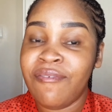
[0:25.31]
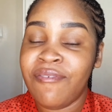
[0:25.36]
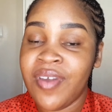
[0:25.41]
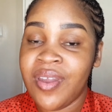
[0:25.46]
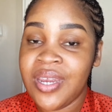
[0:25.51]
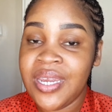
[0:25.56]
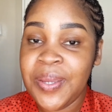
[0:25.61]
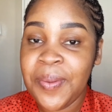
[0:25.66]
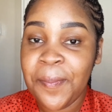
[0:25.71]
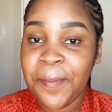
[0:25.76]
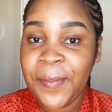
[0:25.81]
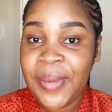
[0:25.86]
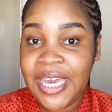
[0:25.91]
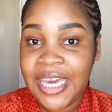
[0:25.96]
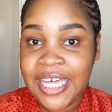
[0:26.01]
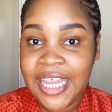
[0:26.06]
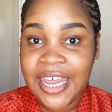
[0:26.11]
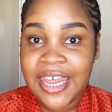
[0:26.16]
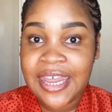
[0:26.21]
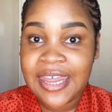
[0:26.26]
very
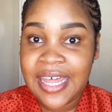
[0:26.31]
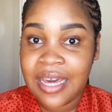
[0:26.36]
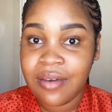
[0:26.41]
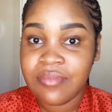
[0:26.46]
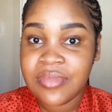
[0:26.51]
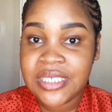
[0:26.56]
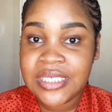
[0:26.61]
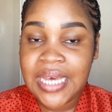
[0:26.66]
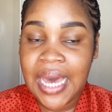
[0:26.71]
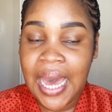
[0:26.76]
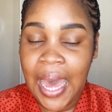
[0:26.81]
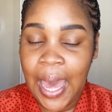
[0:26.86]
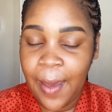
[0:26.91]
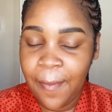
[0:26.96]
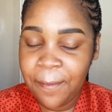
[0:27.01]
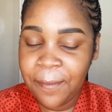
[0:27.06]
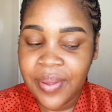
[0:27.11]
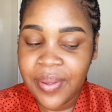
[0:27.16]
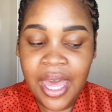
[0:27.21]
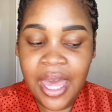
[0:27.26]
big thumbs
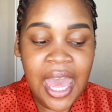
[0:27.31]
up.